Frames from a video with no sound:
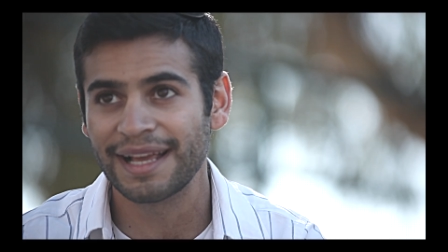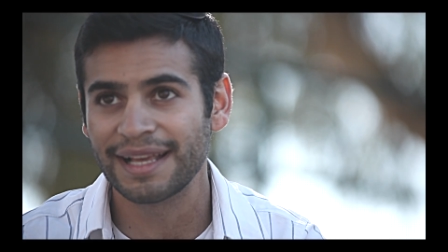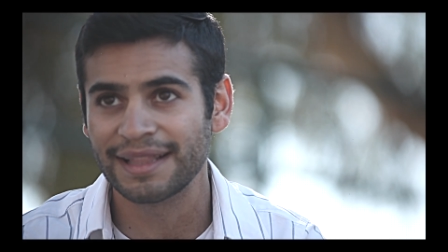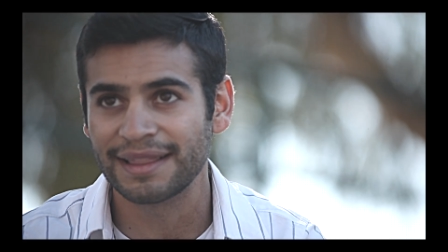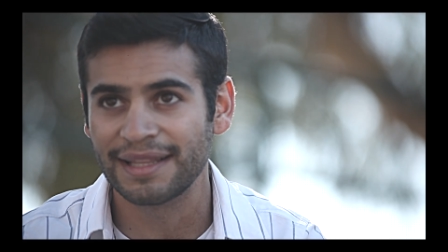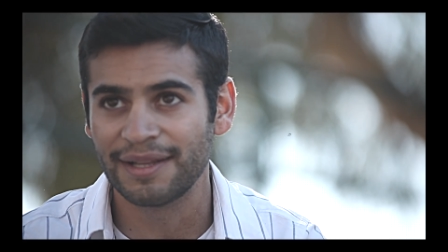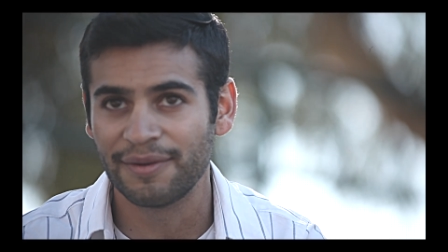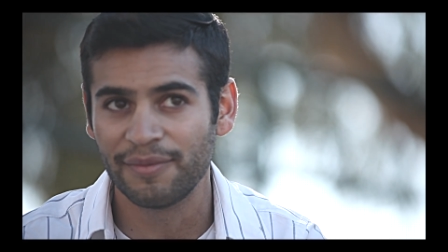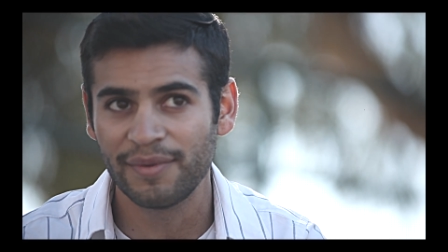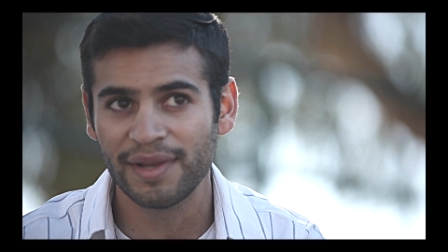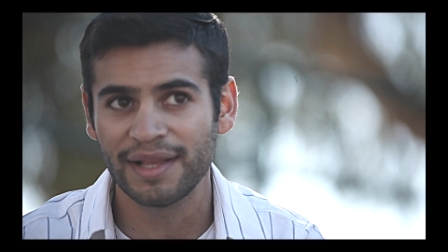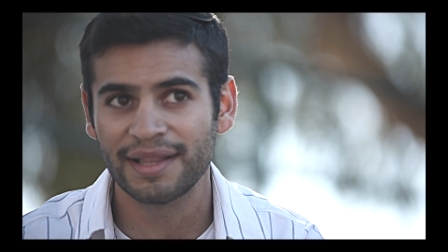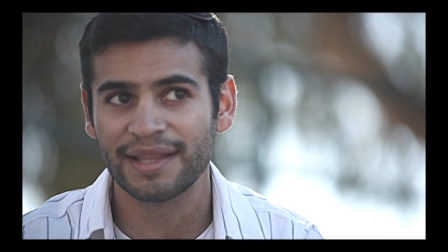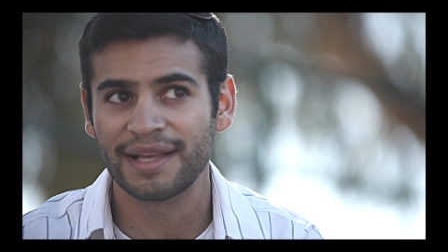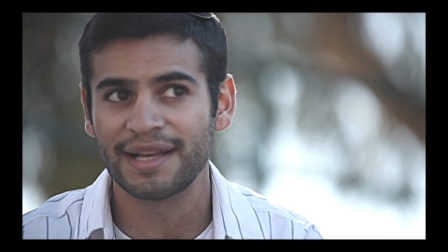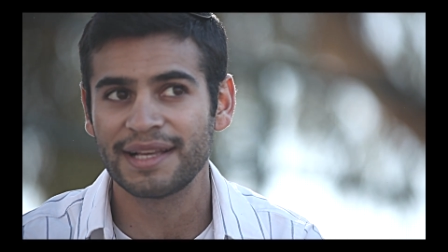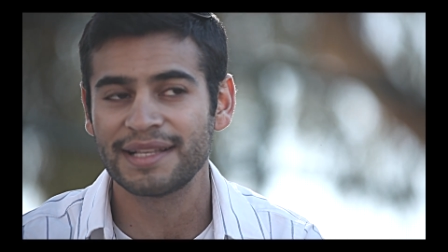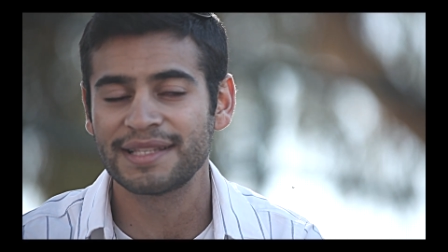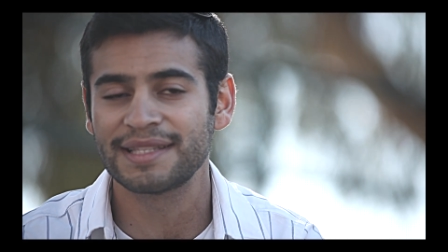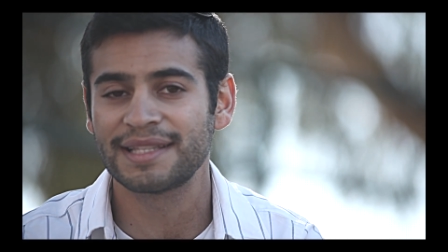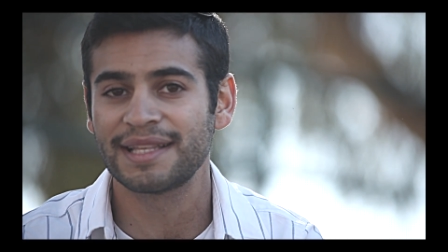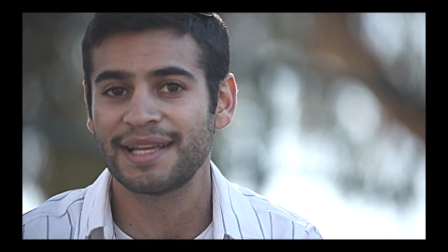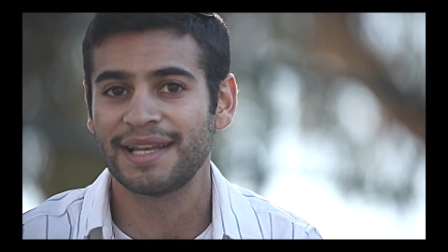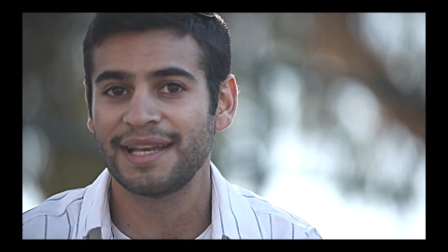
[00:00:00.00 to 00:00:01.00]
They
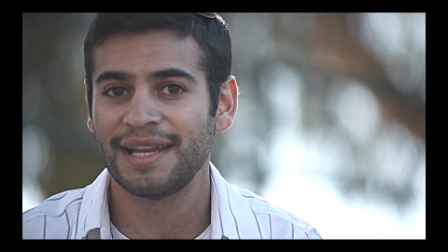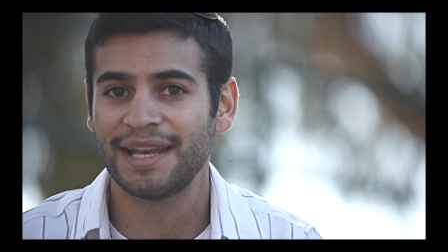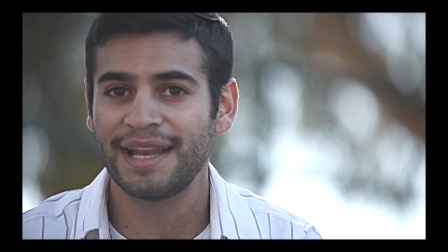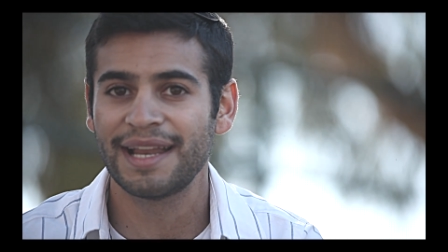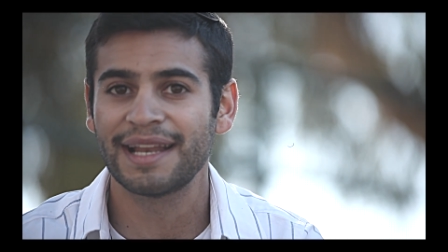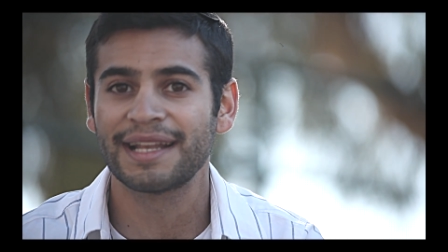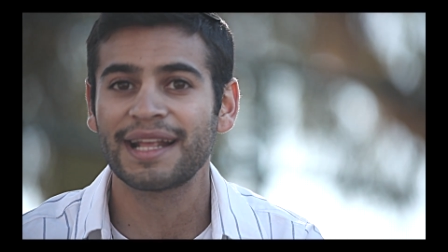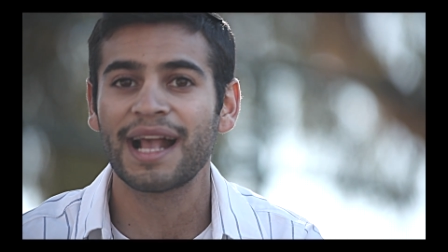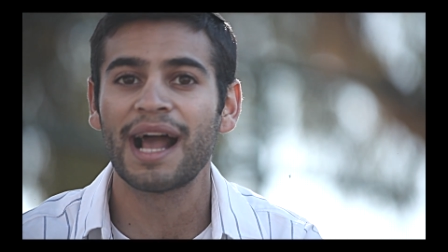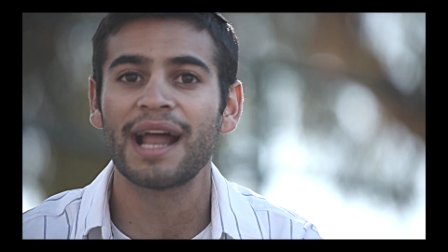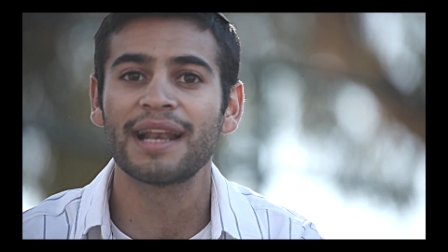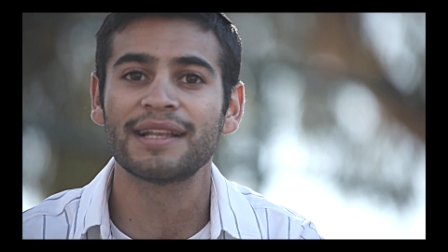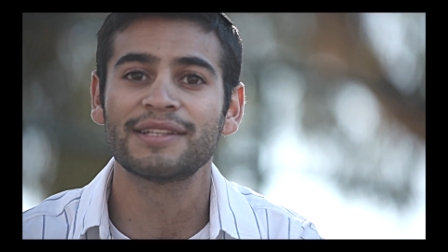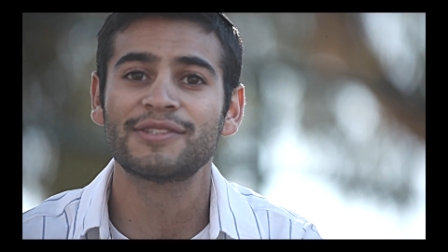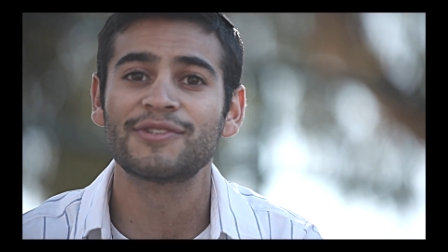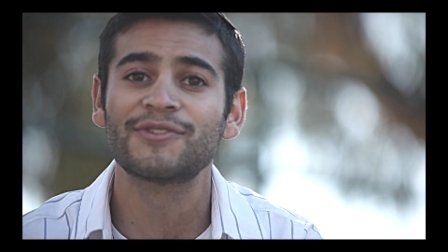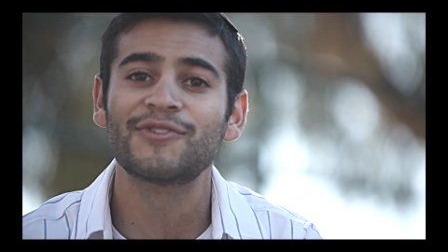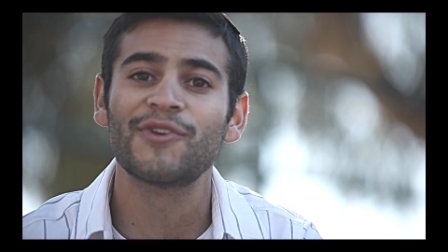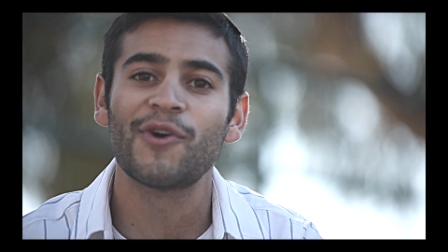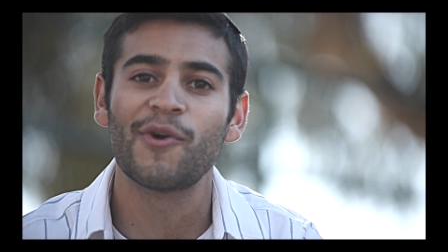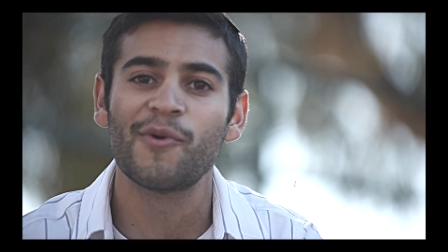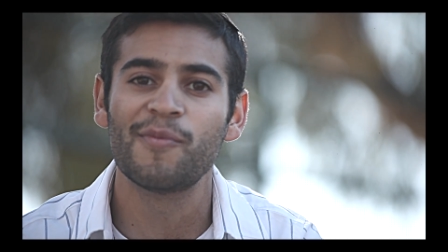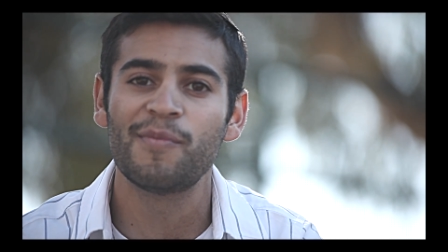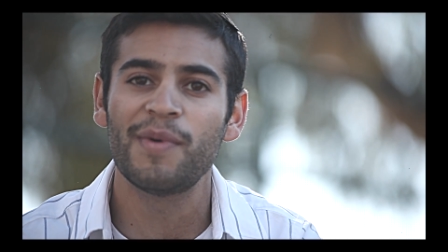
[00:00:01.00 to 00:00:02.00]
realized that it had gotten
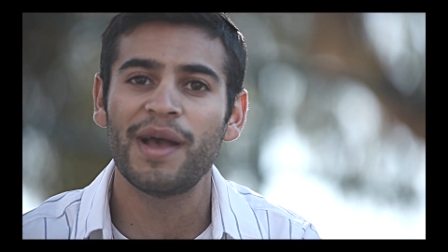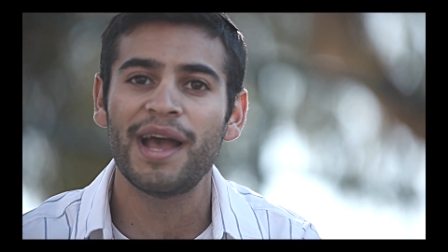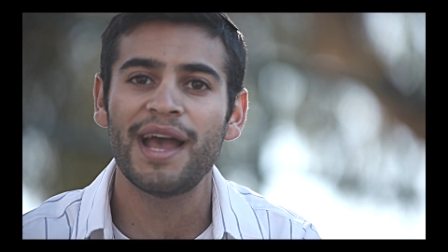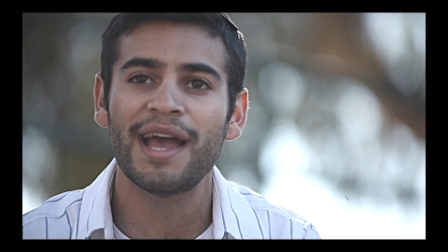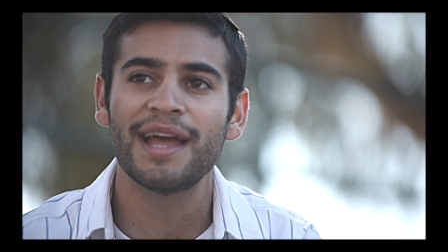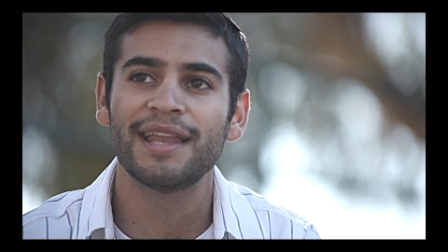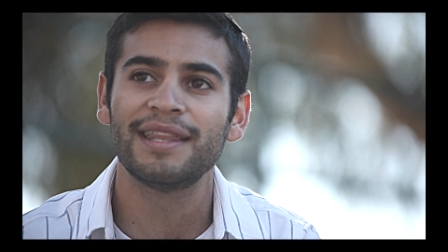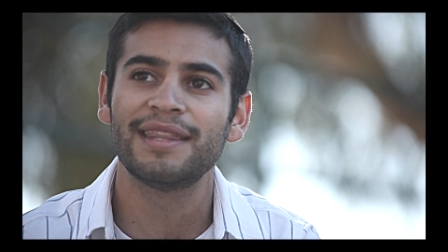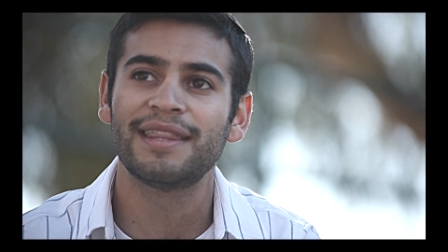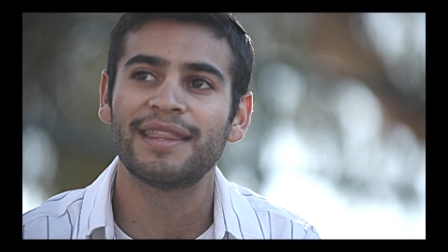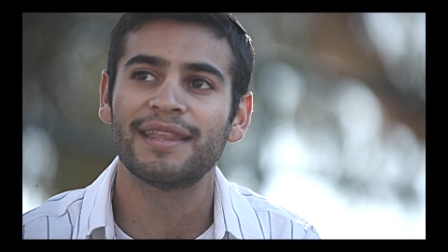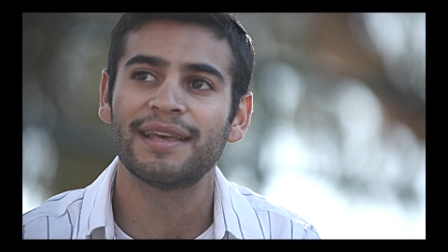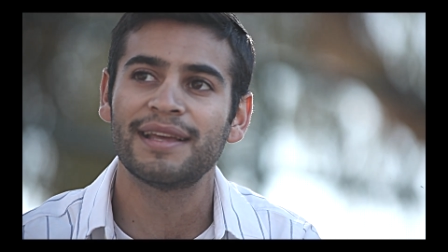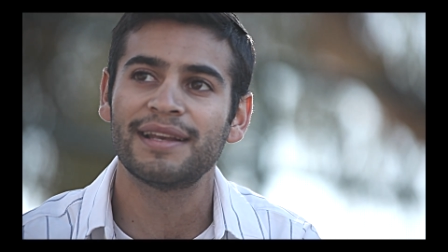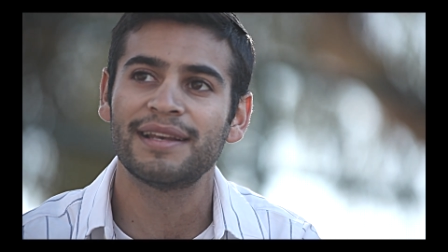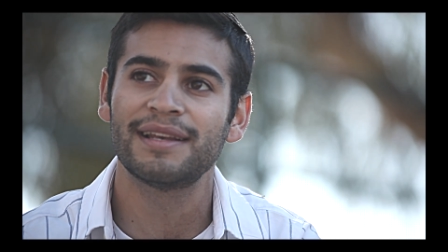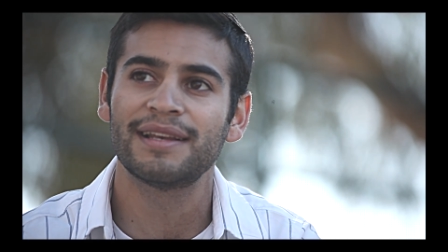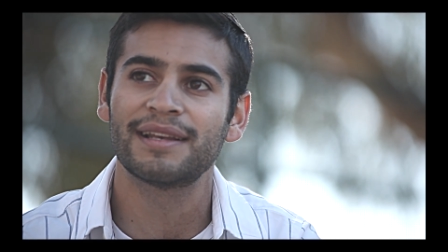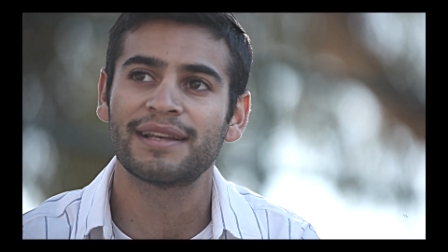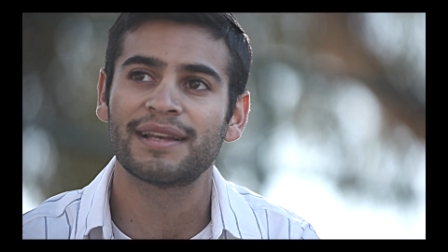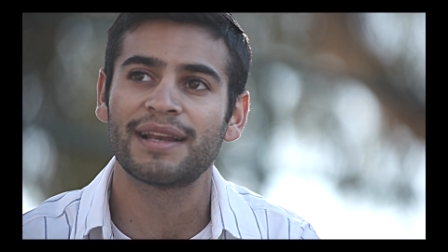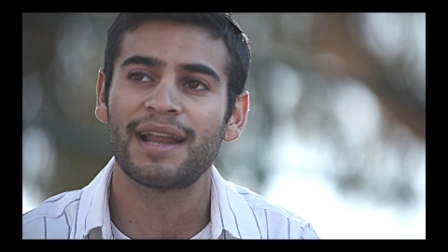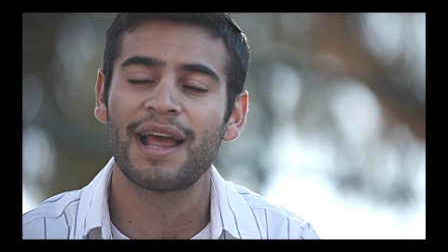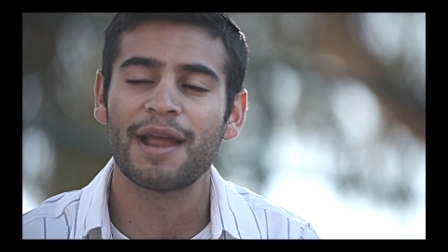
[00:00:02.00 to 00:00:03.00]
so bad that
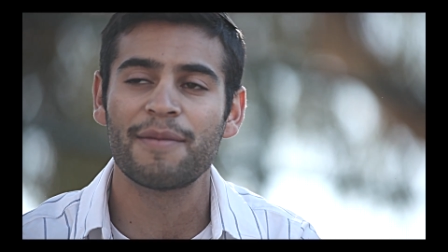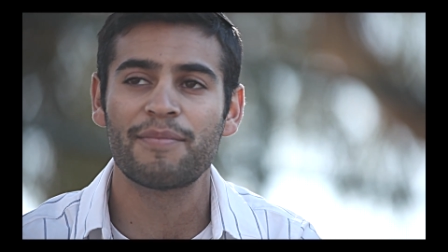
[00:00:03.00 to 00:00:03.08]
I